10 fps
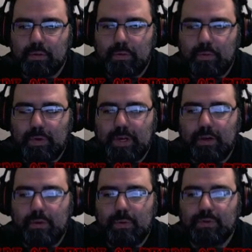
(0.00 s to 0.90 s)
Why are
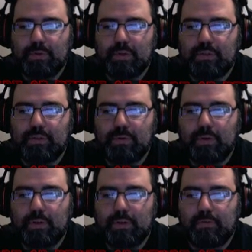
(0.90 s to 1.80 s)
you using a
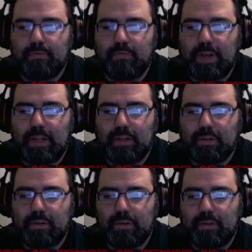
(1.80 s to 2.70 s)
sword? Valid
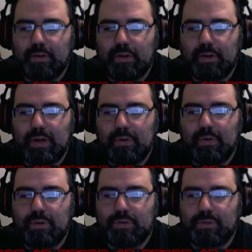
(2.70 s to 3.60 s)
You're not
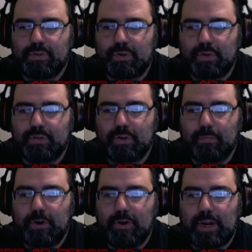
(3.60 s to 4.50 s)
even using a sword, you're using your
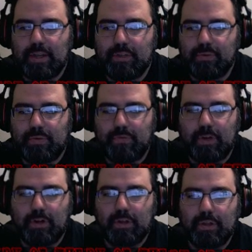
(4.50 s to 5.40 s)
bare hands. What the
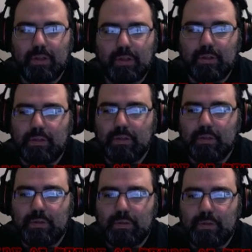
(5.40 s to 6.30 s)
fuck?
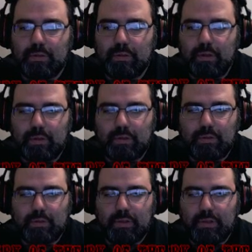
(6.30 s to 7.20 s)

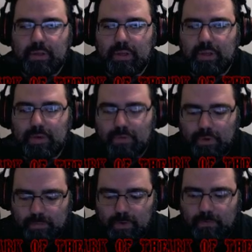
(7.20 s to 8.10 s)
I gave you a
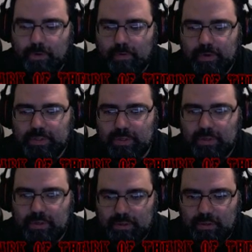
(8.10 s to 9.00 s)
bow for a reason.
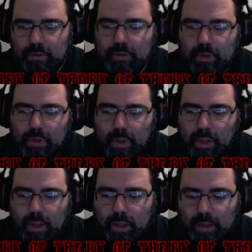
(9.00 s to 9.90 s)

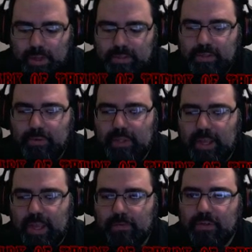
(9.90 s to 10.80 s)
Let's see what they
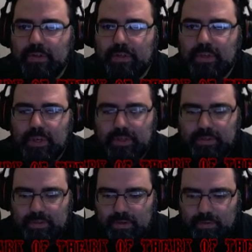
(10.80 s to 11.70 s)
have just in
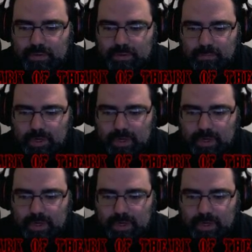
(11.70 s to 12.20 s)
case. No, just money.